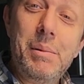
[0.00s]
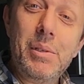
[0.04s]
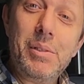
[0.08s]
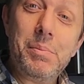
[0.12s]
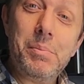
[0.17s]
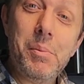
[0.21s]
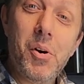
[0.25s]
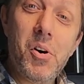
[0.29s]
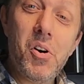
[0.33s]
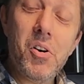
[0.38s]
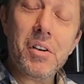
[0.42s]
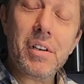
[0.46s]
is
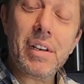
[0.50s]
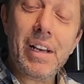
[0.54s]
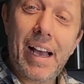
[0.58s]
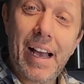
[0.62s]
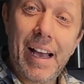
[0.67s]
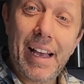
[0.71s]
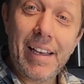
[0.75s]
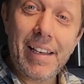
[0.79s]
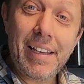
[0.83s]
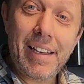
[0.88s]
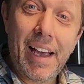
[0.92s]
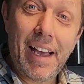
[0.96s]
Mark,
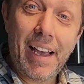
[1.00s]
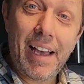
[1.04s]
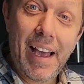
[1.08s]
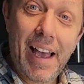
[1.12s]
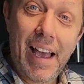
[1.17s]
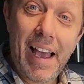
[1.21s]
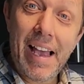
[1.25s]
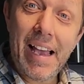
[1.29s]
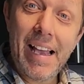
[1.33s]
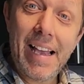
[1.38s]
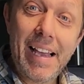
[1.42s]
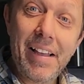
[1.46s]

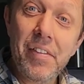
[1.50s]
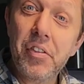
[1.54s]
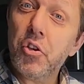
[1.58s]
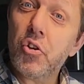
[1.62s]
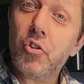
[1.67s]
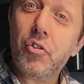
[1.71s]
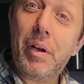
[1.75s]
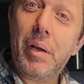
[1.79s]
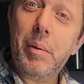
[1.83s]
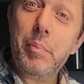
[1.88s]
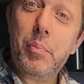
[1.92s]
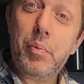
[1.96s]
aka the
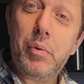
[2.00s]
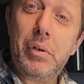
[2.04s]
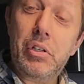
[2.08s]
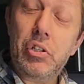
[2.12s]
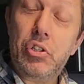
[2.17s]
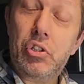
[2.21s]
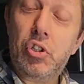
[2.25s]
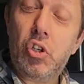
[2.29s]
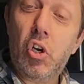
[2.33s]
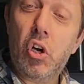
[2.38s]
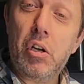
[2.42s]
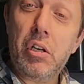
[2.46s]
Great
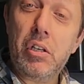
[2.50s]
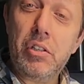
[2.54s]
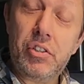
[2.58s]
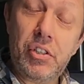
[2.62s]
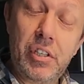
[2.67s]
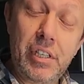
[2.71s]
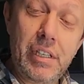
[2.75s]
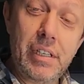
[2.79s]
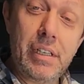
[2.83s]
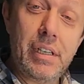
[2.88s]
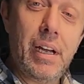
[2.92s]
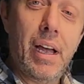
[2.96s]
British
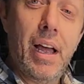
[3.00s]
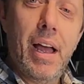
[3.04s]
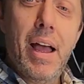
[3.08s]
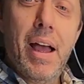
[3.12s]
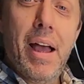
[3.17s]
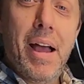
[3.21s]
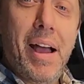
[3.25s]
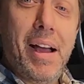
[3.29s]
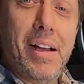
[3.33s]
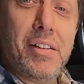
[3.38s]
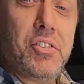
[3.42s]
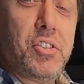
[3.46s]
Chocolatier,
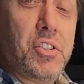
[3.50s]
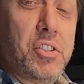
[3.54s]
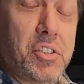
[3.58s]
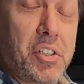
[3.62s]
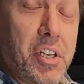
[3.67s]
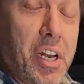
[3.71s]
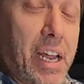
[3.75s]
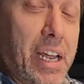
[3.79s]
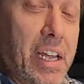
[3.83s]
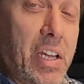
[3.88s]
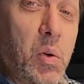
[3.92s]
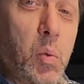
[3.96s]
and
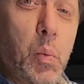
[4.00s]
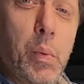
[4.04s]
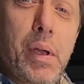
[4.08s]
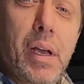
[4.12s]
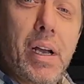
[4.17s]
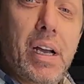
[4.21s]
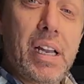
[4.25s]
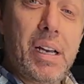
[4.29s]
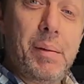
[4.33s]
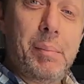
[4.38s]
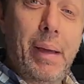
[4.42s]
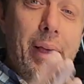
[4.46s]
today we
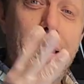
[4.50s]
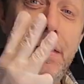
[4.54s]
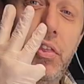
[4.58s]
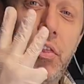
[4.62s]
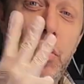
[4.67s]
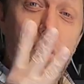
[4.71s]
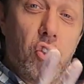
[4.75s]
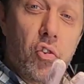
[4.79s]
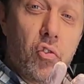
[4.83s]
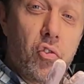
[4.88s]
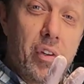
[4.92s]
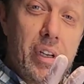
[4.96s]
are going to make
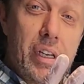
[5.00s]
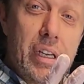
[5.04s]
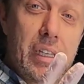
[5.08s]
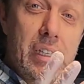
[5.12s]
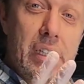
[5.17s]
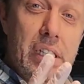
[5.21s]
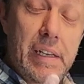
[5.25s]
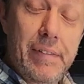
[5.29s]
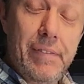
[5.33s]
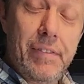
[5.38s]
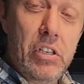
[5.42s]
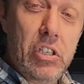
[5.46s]

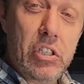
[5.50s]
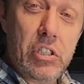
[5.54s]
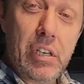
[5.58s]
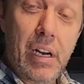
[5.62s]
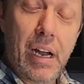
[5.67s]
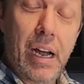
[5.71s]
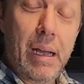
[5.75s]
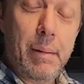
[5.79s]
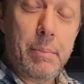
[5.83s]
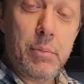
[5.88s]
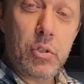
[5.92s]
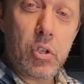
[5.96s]
3 different
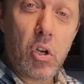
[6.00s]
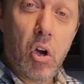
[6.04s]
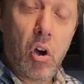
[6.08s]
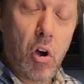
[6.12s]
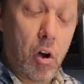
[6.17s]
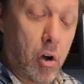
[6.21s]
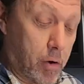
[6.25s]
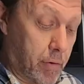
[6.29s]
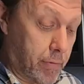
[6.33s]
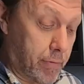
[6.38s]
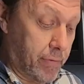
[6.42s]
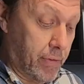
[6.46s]
types
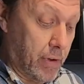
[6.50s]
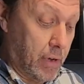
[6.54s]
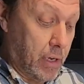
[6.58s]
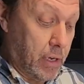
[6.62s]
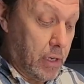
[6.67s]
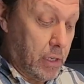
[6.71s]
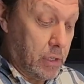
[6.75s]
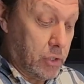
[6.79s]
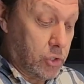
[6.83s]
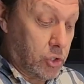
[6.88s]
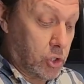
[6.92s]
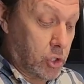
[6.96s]
of
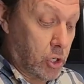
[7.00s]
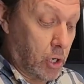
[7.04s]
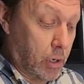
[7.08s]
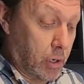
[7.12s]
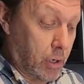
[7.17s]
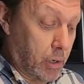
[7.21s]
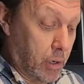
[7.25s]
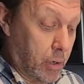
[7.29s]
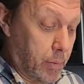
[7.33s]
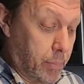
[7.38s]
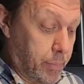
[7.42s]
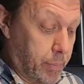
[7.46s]

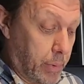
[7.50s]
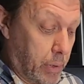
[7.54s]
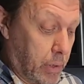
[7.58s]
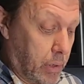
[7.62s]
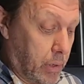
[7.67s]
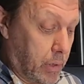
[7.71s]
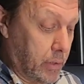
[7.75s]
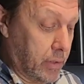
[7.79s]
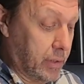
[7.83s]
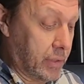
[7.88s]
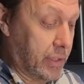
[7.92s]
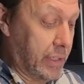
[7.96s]
chocolate
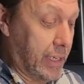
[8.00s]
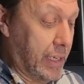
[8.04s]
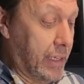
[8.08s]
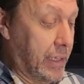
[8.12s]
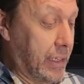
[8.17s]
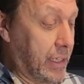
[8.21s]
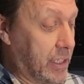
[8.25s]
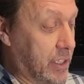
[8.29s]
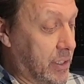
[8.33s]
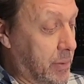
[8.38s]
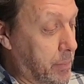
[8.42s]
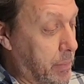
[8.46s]
bars in
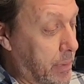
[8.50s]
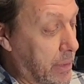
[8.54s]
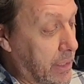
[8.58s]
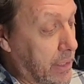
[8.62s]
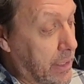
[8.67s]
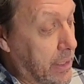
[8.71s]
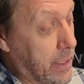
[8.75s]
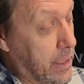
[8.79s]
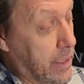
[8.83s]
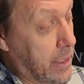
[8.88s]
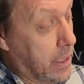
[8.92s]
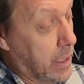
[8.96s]
these
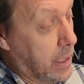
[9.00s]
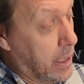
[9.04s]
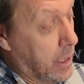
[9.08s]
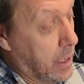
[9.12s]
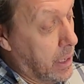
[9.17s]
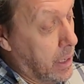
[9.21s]
mini